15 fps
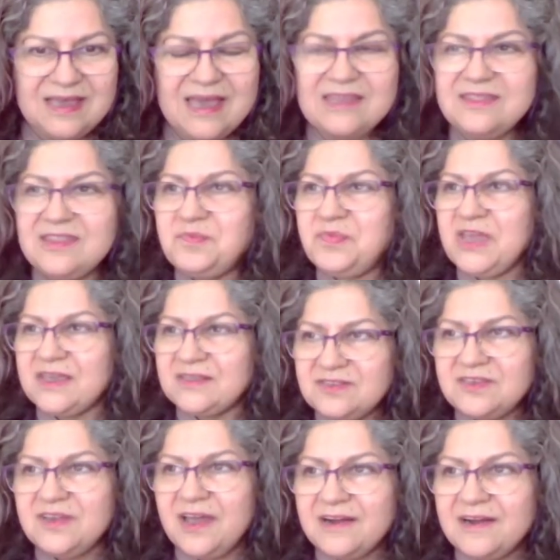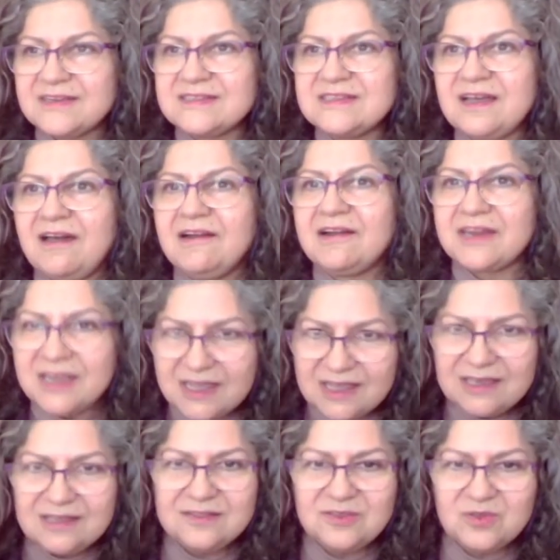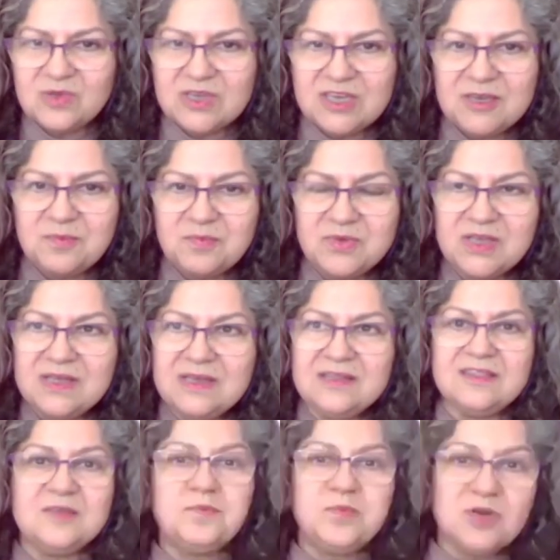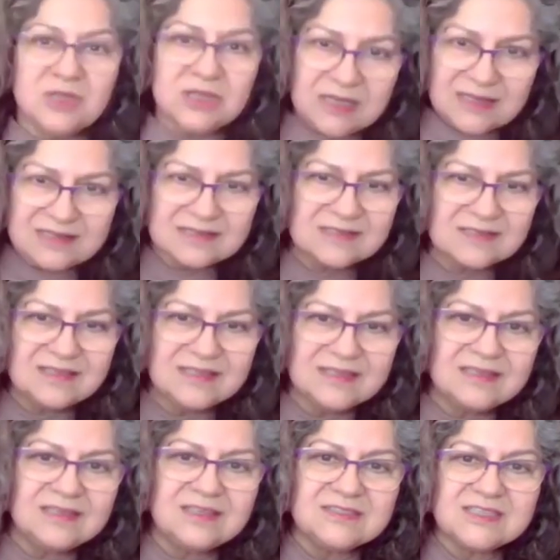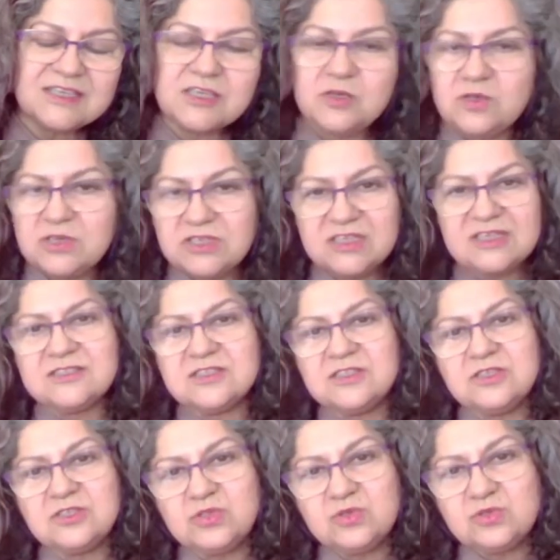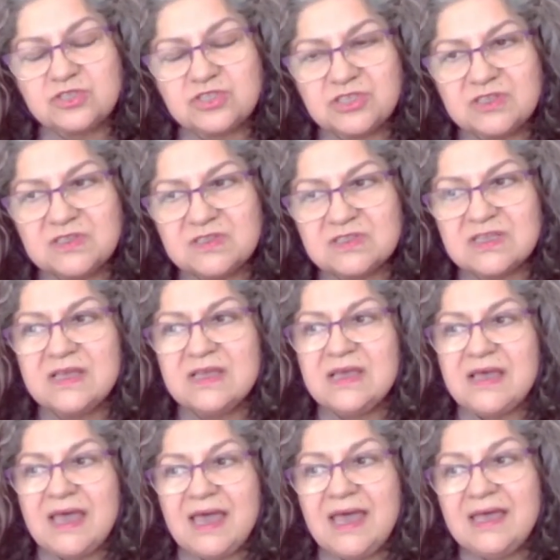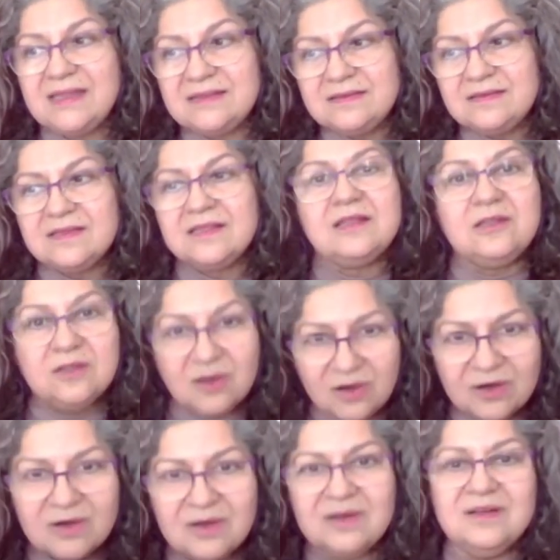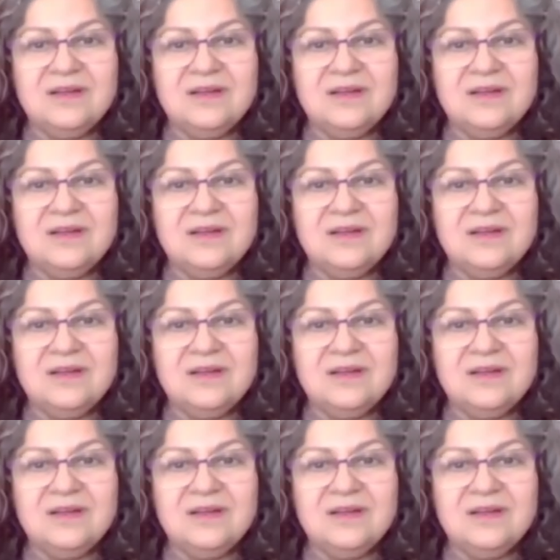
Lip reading: And the patriarchs are keen to keep the police, the security institutions, and the law